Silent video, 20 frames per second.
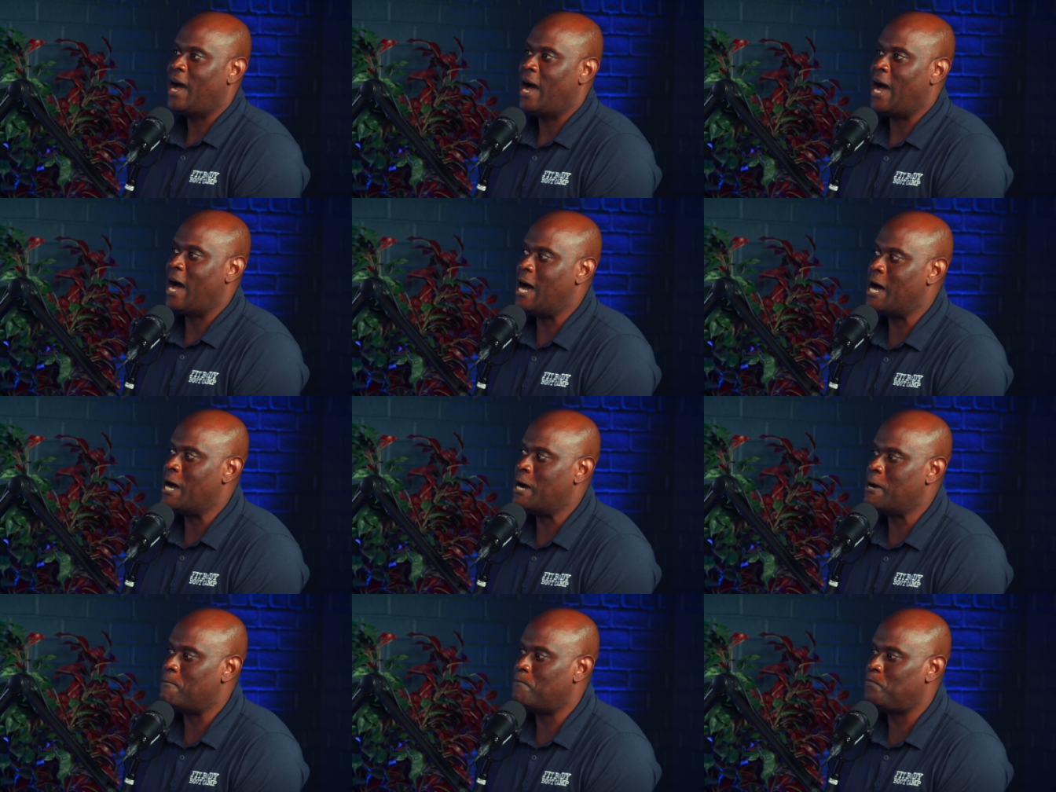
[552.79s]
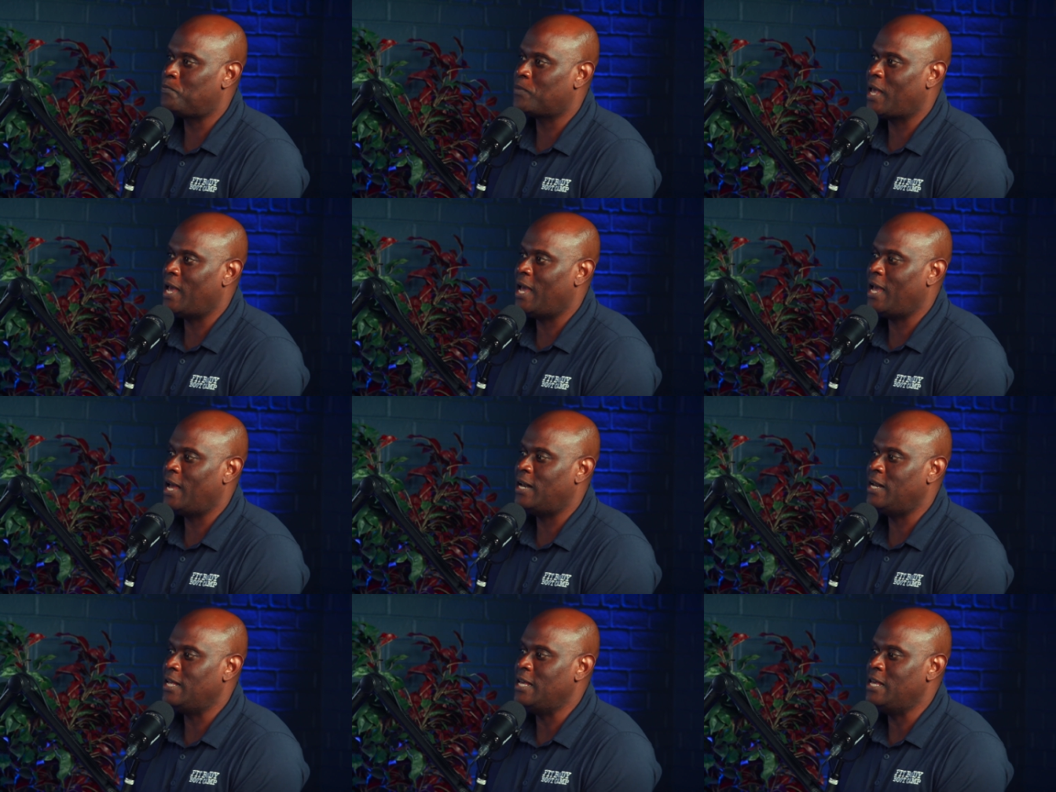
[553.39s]
Um,
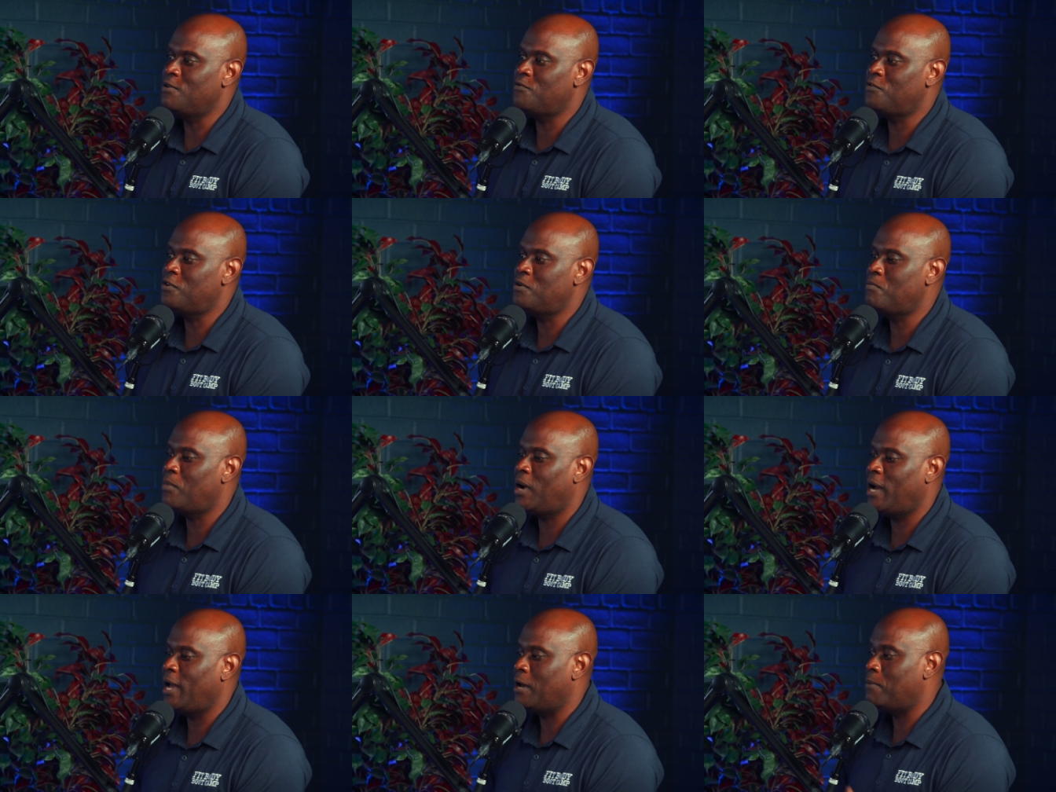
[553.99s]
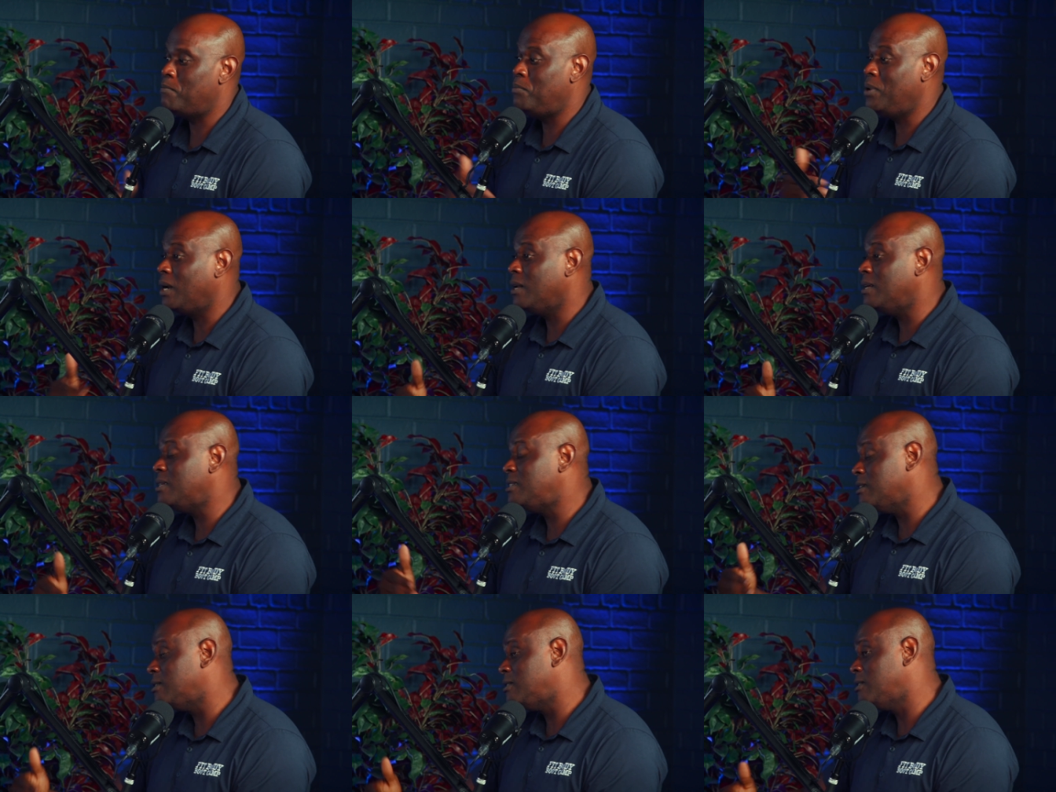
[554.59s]
and even my
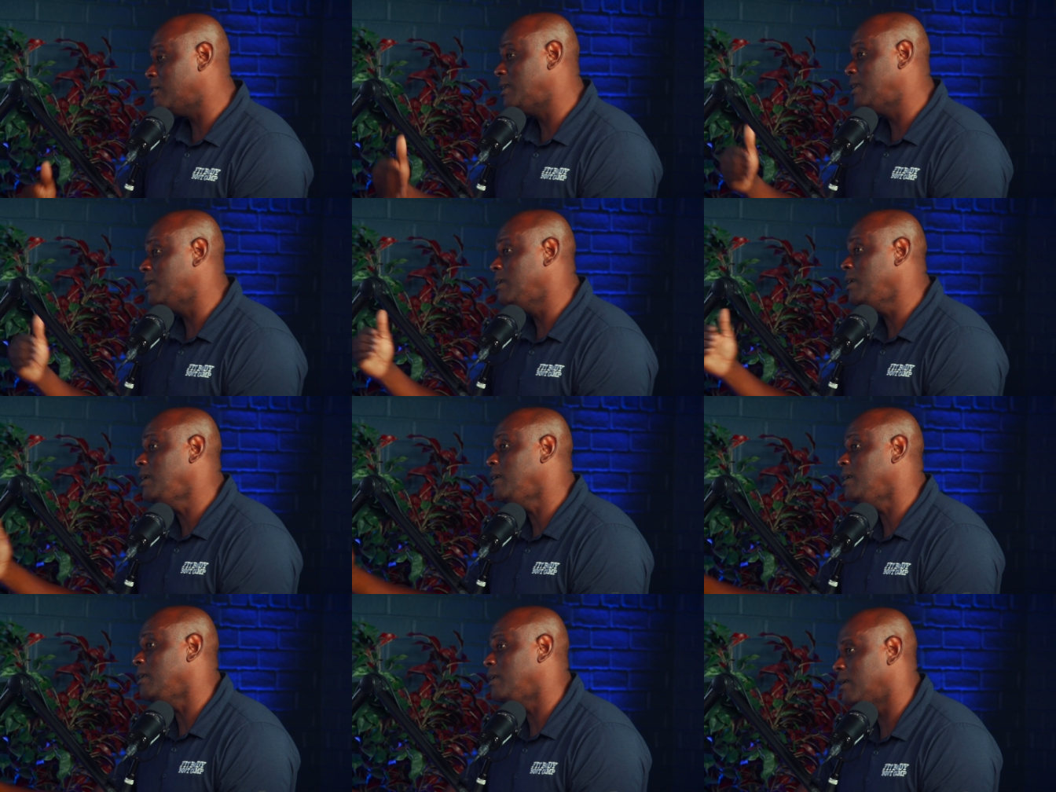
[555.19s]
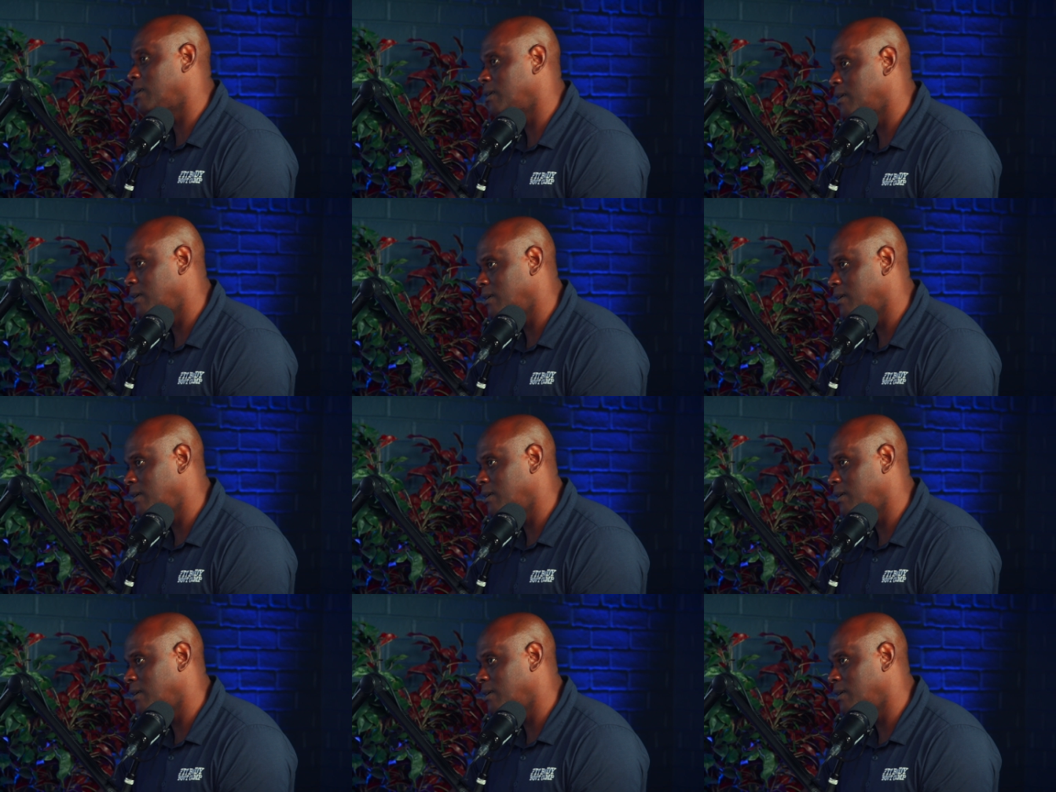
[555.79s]
ability to lead